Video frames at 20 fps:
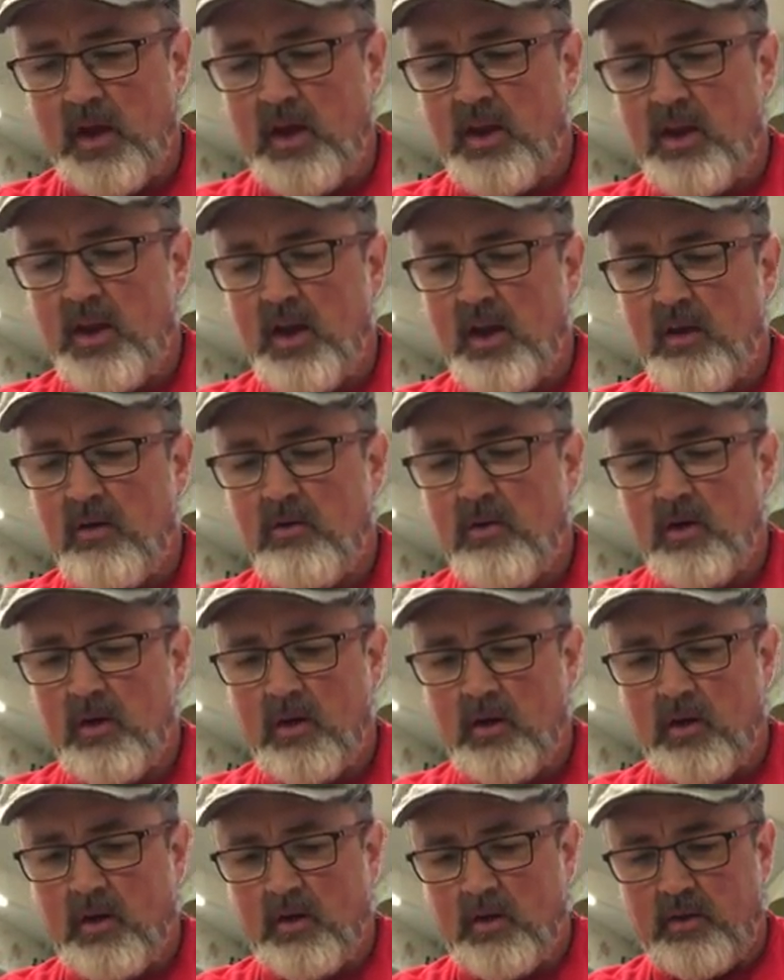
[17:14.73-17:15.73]
And now
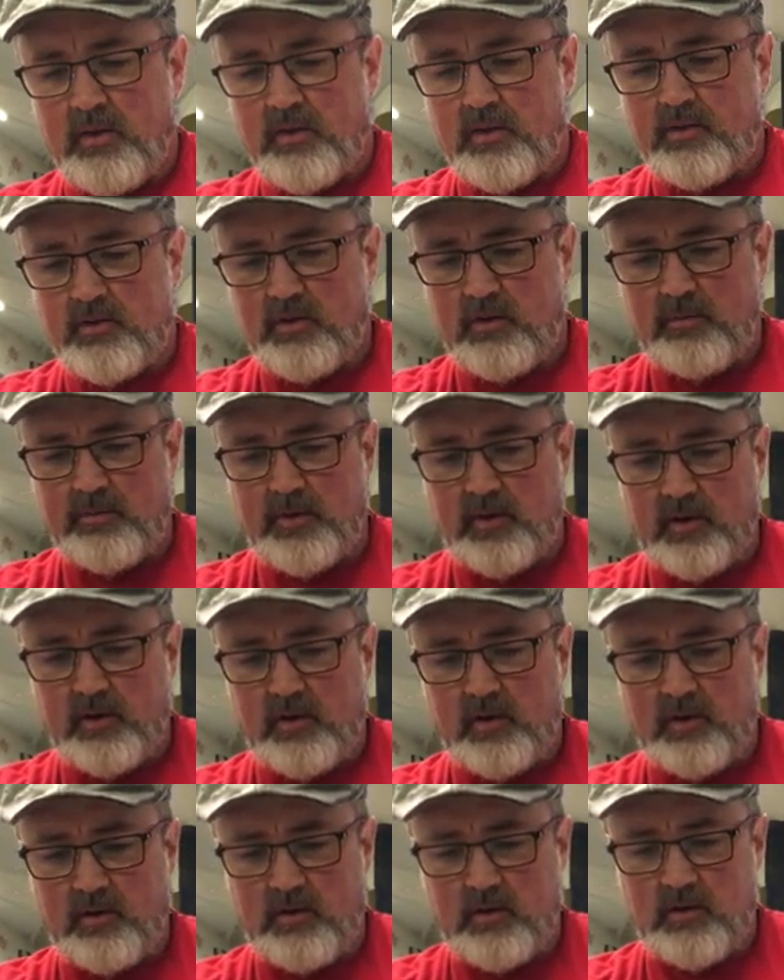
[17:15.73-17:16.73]
the
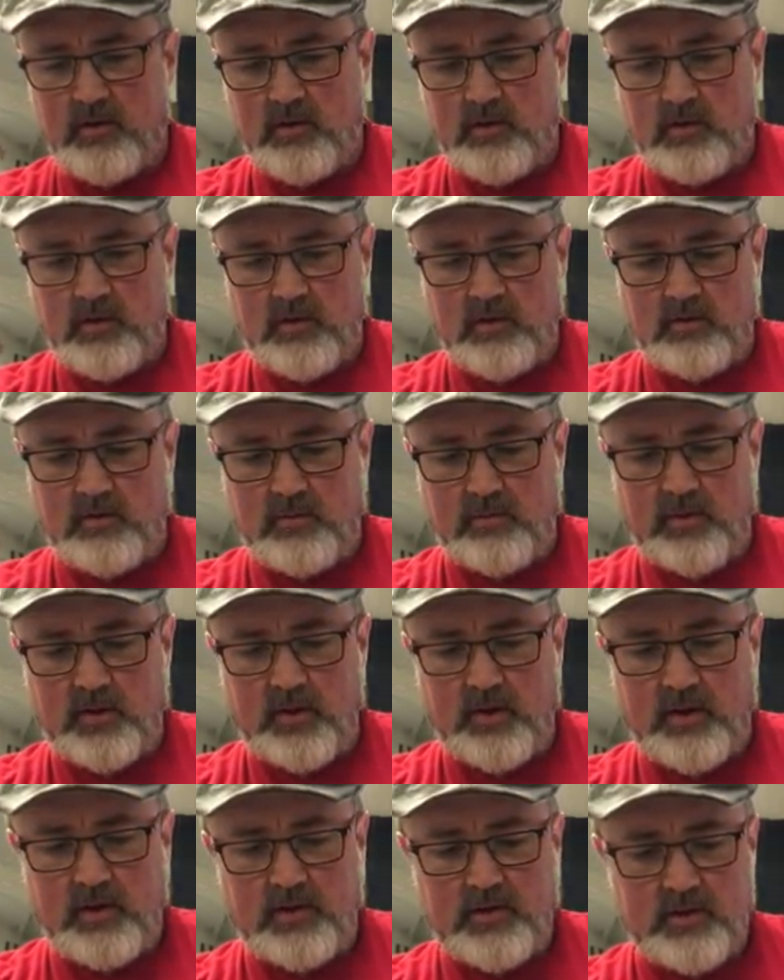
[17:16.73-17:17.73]
tubing is
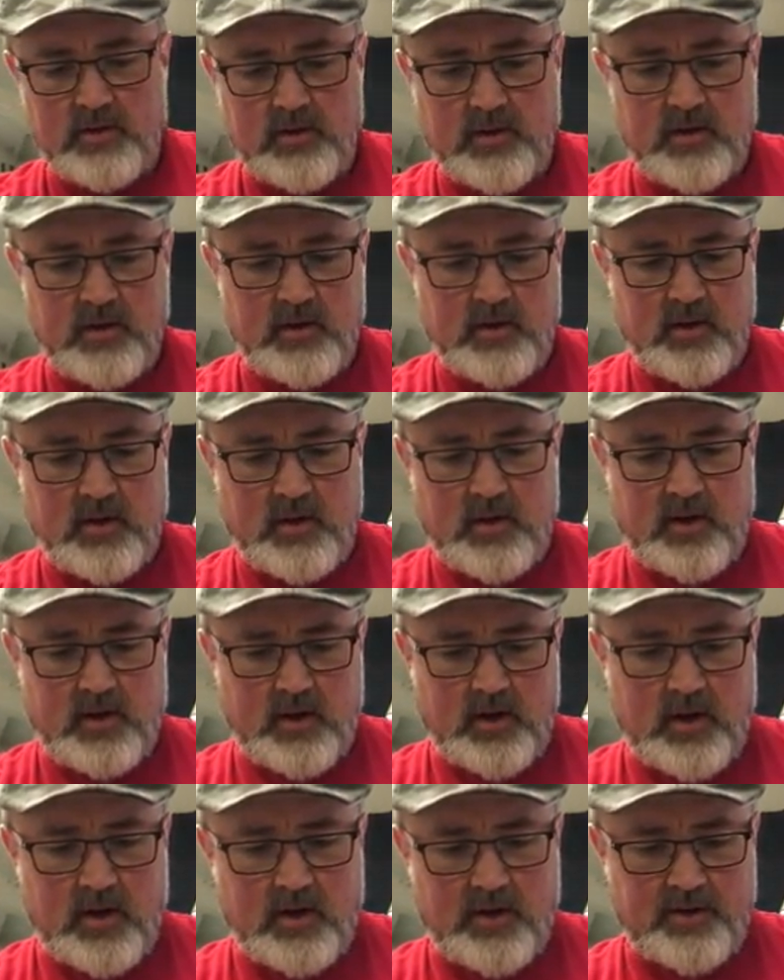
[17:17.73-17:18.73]
replaced
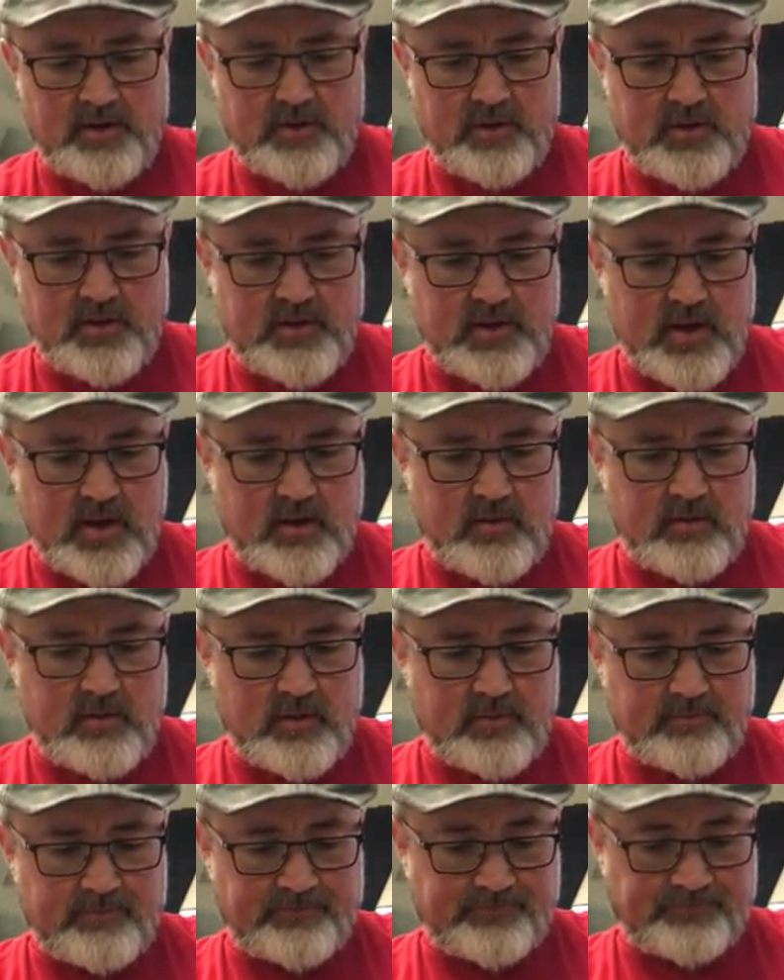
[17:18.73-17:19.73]
and it should sound